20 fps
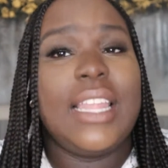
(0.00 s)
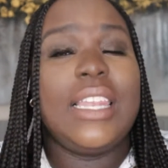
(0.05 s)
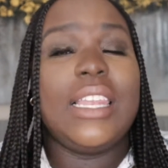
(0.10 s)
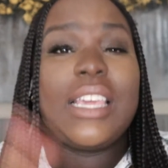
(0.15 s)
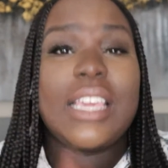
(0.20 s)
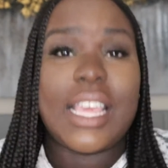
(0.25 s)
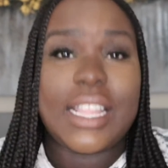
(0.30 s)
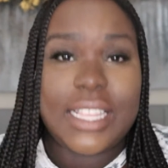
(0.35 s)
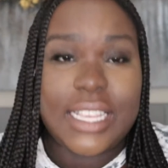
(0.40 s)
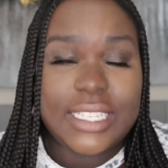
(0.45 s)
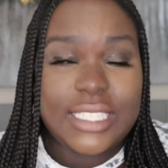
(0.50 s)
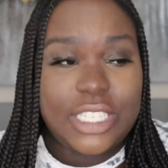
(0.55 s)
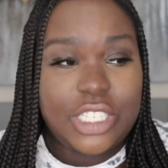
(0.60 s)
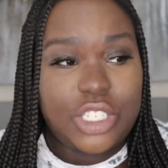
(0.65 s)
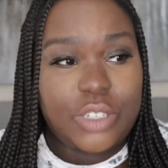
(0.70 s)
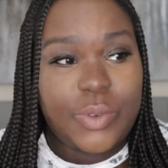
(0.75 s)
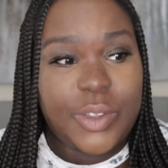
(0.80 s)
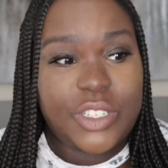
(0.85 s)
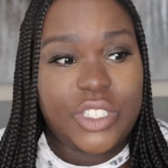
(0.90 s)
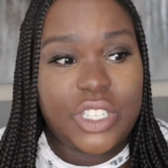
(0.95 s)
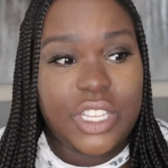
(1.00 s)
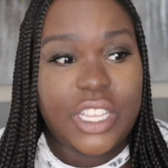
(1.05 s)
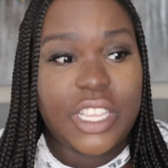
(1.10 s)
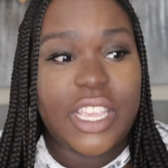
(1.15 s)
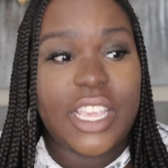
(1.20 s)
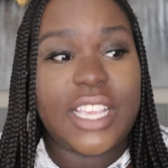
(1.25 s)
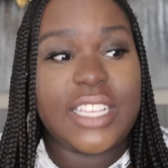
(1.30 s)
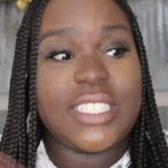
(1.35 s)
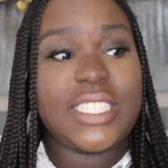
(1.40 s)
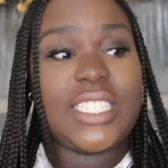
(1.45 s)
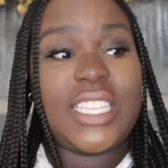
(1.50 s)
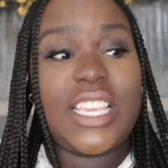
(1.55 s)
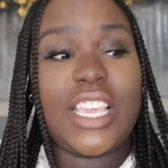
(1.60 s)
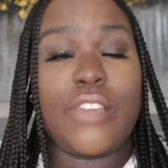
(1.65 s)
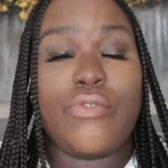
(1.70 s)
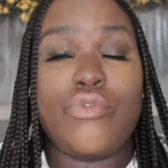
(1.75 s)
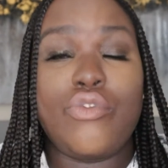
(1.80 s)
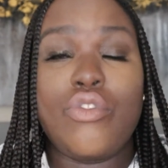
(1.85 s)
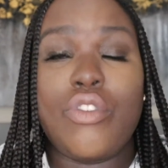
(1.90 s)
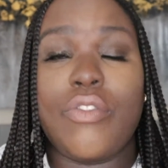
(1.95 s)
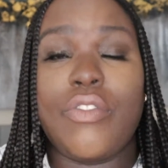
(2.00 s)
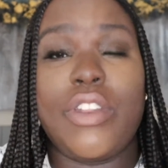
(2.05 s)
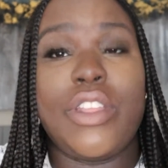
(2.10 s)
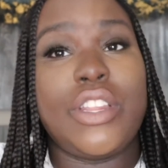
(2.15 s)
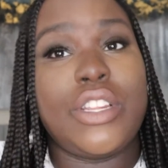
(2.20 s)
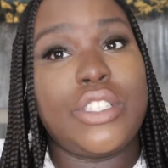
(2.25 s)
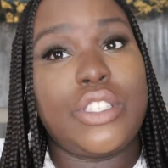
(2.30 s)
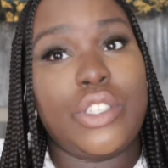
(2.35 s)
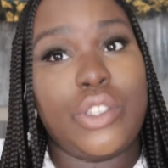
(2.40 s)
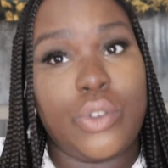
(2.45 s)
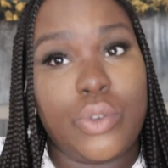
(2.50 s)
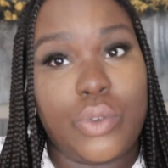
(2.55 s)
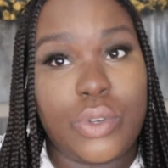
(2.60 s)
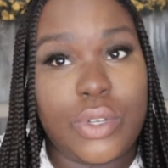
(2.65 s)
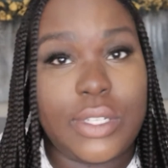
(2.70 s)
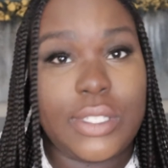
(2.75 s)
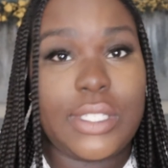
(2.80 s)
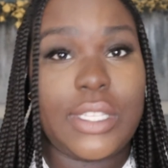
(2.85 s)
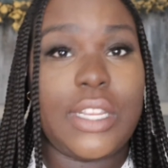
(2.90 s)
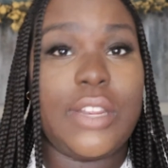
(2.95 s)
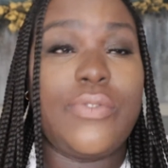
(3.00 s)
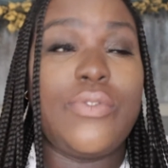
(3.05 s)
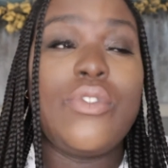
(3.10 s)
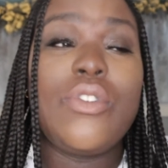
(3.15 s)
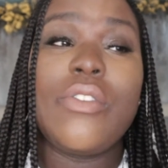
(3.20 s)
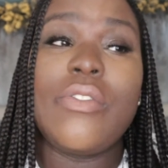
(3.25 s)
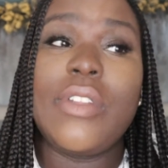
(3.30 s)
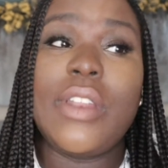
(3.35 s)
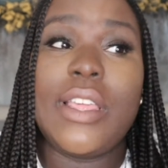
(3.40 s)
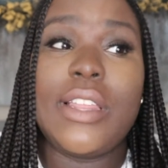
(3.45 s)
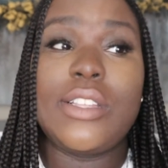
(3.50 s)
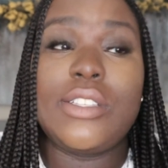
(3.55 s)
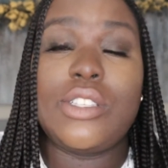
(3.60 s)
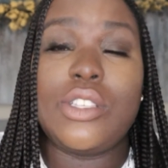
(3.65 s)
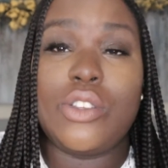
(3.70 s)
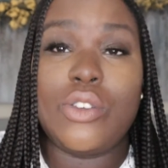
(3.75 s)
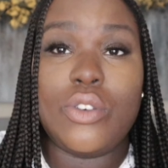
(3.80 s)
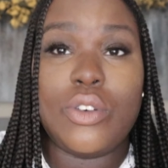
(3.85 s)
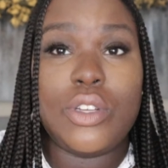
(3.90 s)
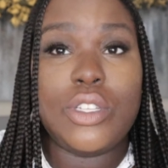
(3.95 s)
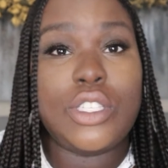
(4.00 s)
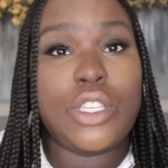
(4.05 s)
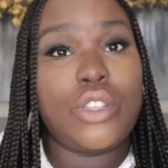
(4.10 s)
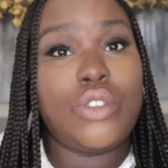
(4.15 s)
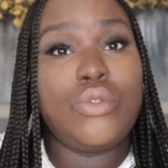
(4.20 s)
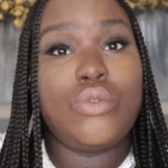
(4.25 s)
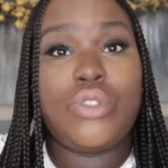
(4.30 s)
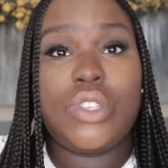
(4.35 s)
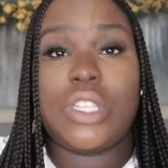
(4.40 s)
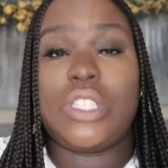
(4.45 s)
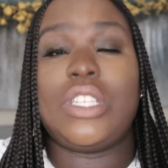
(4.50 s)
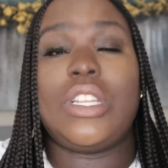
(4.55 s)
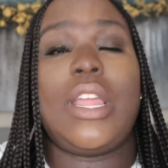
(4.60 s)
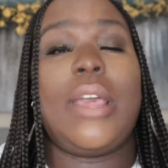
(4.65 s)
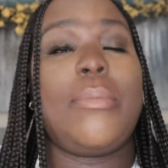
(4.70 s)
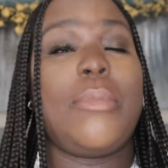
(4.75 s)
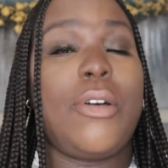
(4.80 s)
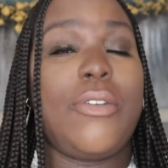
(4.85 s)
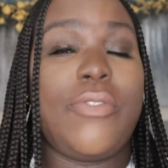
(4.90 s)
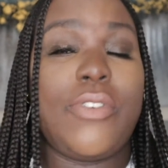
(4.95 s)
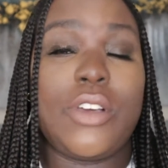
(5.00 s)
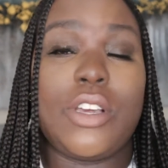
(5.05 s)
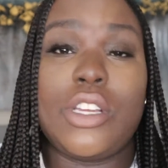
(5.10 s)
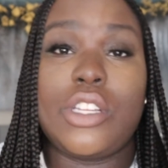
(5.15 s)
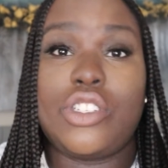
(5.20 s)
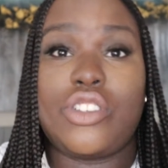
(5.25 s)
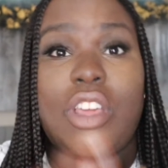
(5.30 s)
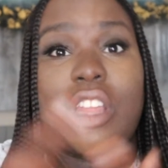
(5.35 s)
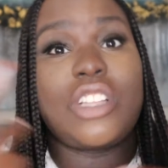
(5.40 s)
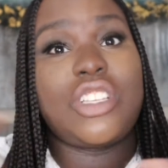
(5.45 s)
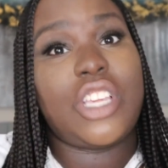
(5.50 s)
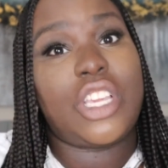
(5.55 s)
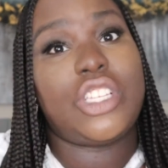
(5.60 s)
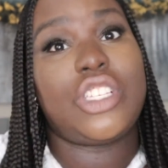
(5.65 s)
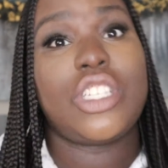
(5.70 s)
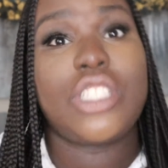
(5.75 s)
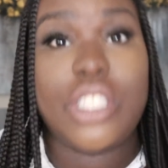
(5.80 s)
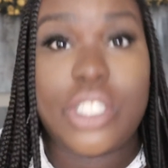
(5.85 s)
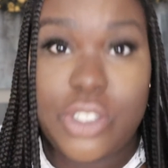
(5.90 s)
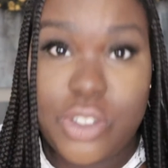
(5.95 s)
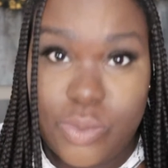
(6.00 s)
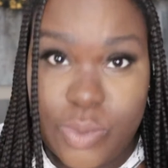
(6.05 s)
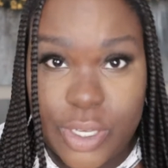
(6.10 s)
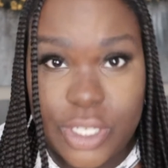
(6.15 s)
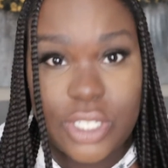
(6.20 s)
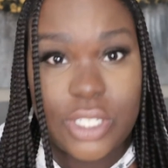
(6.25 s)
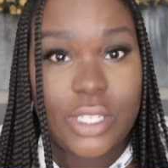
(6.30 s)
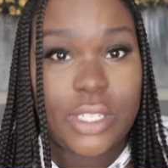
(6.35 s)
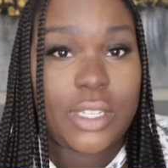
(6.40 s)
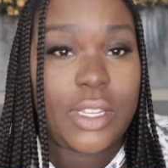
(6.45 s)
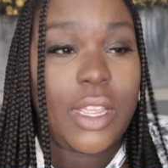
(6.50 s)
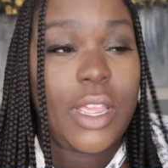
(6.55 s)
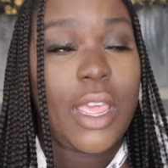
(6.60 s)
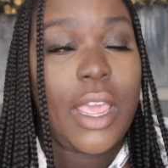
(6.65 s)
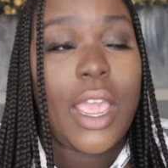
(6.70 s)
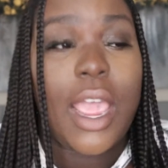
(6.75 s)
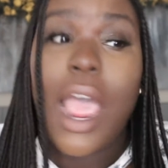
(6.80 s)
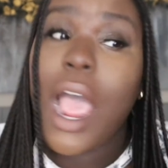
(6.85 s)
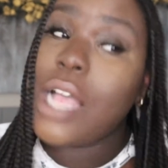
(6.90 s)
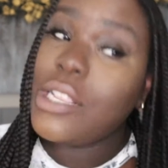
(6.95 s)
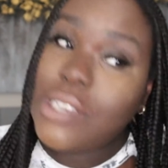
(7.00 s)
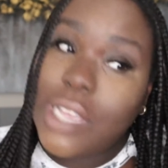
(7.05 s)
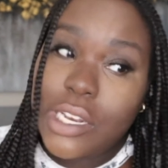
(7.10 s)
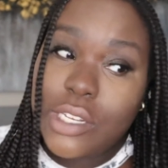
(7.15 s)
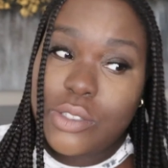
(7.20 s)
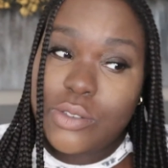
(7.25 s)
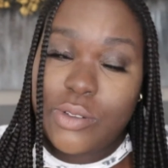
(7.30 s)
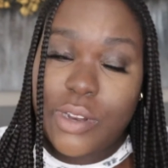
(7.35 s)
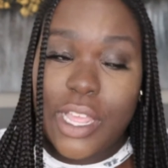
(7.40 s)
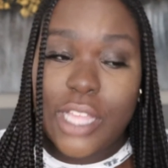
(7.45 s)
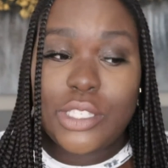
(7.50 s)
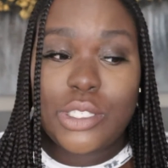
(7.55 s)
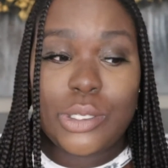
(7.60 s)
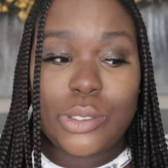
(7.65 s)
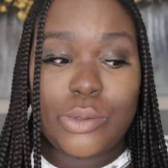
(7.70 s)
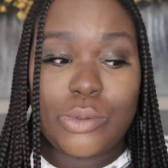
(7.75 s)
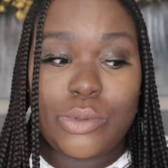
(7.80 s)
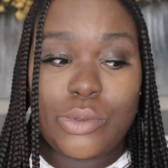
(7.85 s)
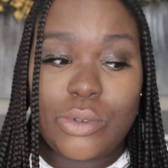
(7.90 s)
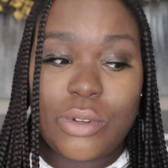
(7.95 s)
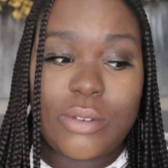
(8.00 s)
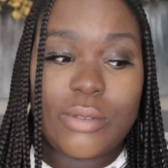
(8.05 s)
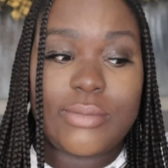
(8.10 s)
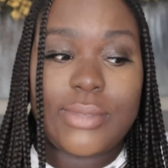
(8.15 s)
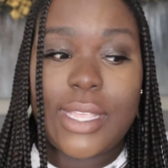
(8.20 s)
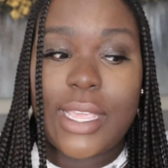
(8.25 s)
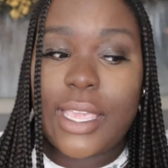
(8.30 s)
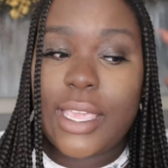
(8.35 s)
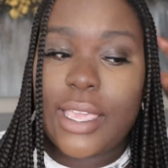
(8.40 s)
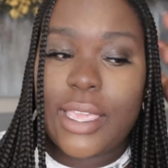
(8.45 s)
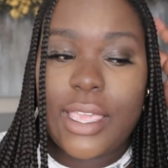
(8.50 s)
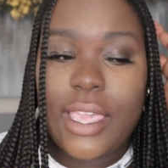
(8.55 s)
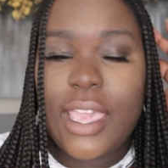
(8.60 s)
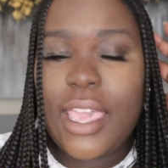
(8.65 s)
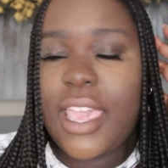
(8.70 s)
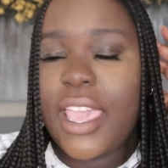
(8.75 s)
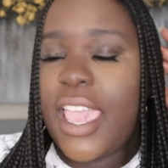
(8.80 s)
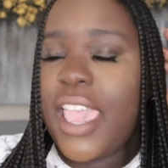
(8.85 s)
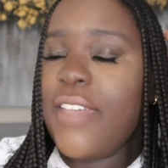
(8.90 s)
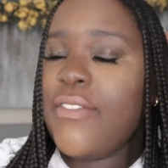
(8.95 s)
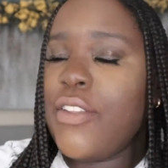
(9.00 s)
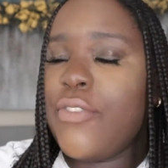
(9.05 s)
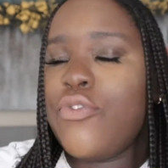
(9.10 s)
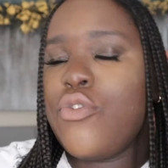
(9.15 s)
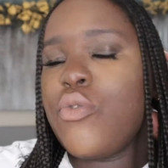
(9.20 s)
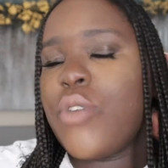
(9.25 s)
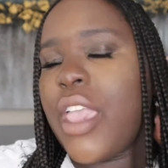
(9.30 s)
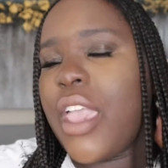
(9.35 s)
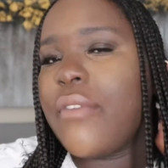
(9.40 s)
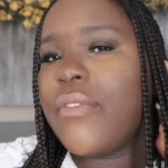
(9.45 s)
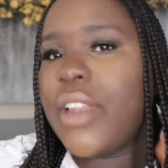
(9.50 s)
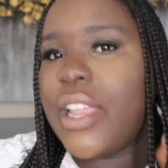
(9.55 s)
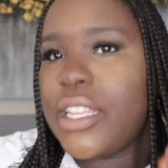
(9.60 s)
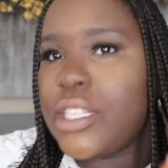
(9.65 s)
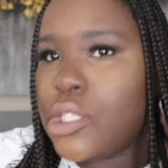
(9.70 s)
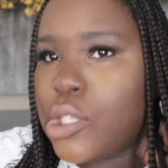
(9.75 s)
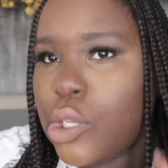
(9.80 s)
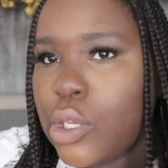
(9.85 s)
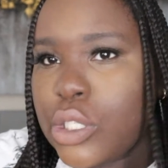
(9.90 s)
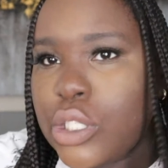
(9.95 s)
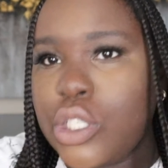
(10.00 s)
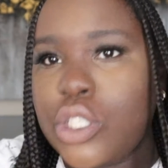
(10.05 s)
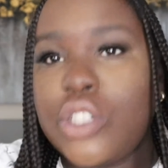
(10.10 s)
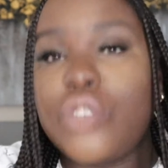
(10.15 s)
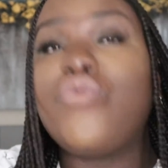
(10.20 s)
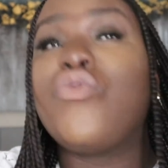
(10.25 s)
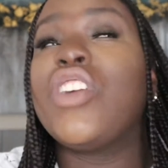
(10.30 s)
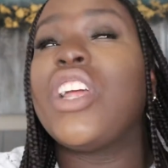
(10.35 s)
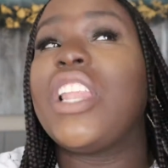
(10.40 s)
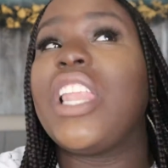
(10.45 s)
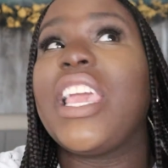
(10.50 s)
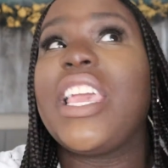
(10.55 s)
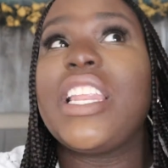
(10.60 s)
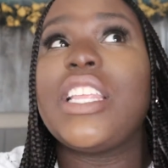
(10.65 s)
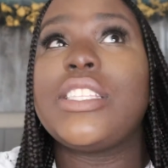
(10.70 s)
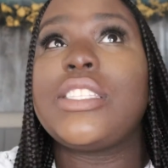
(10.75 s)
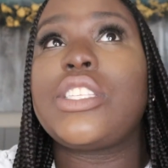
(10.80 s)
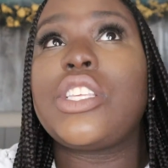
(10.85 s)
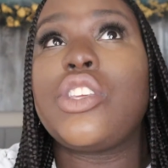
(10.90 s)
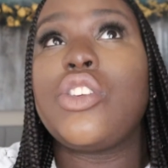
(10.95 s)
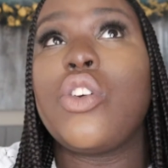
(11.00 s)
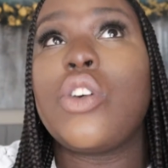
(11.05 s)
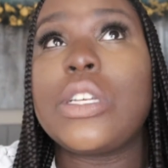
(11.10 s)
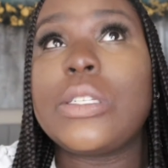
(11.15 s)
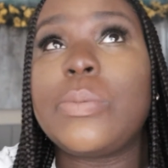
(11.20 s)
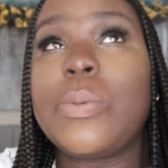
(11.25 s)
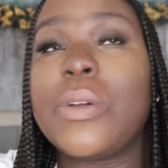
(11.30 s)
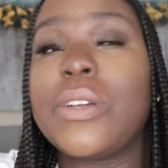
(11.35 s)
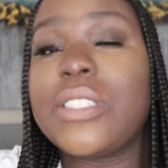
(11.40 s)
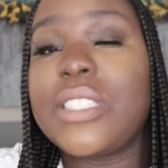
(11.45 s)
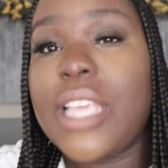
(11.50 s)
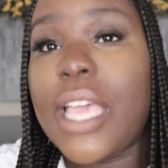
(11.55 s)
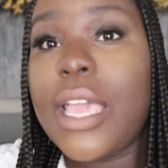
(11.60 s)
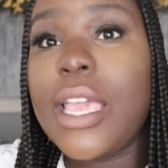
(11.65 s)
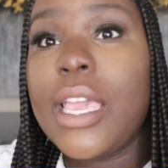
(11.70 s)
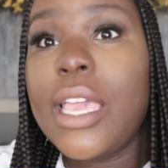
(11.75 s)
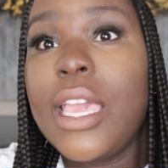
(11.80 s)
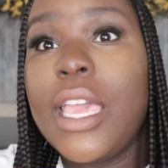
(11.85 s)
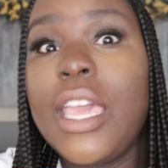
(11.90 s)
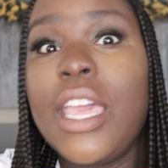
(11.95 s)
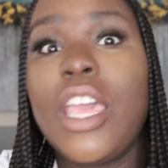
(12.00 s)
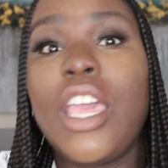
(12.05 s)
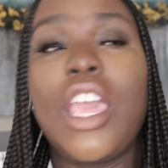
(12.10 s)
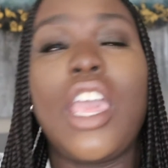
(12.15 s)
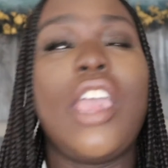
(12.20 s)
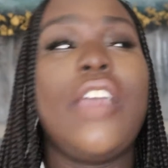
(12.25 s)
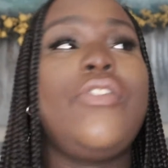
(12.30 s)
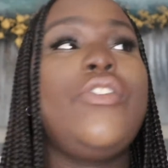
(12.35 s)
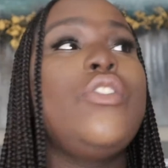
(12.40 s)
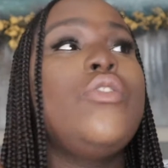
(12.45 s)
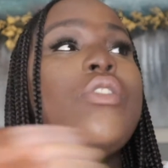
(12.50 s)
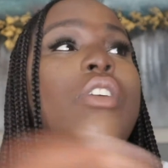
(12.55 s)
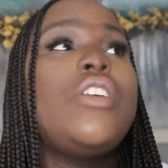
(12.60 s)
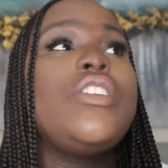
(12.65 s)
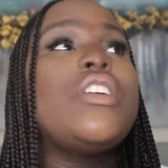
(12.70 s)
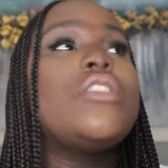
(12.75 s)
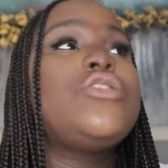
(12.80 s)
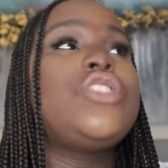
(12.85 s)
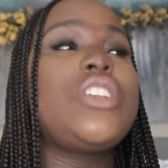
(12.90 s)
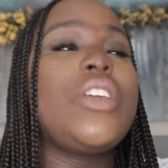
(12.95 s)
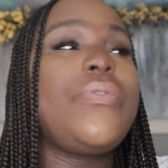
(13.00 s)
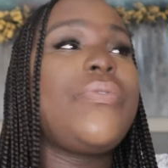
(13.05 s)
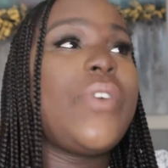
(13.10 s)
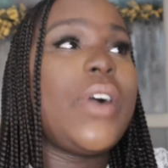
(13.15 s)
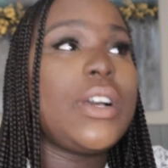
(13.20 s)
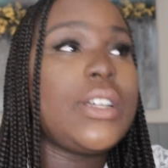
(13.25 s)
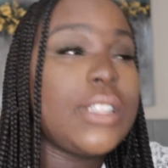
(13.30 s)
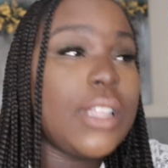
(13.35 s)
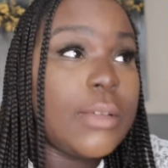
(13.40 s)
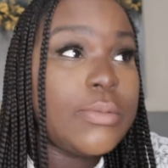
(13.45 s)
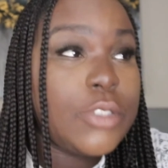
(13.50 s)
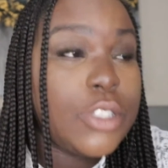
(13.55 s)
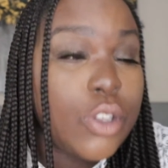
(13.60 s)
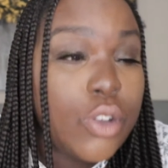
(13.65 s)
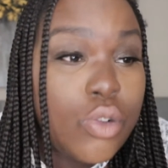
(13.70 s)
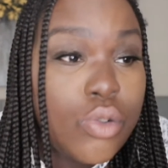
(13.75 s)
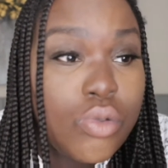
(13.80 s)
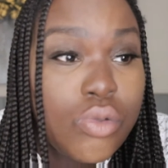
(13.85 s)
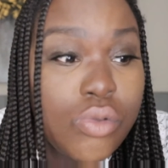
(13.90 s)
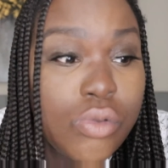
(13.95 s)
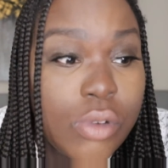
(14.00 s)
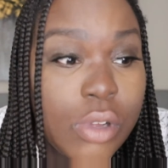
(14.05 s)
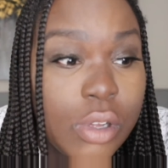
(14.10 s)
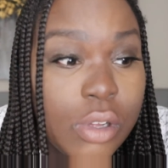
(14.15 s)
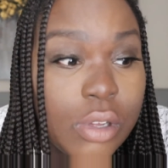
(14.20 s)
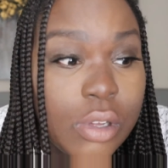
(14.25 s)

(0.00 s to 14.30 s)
Look at their situation and see if you can relate it to yours. And if you can relate it to yours and you judging that motherfucker, try to change your situation. I try to do that too, you know what I'm saying? Even if you can't relate it to yours per se, if you know your shit fucked up too,